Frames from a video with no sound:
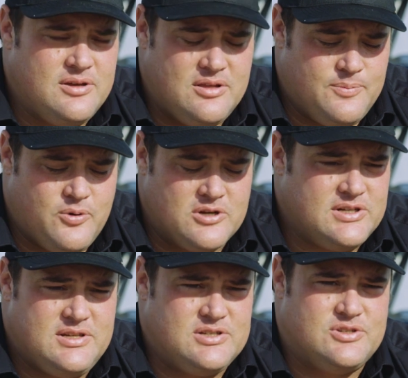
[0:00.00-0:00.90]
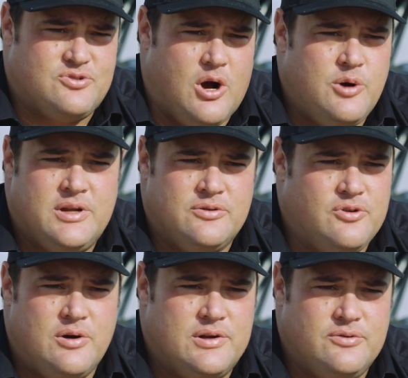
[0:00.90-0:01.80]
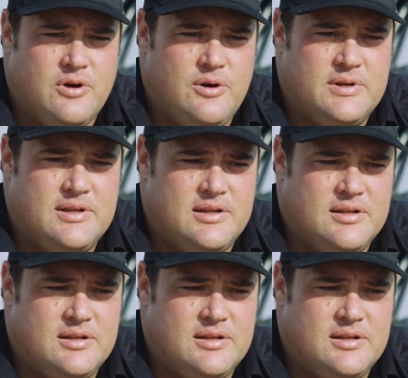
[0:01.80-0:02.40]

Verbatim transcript: the project has just grown and grown and grown.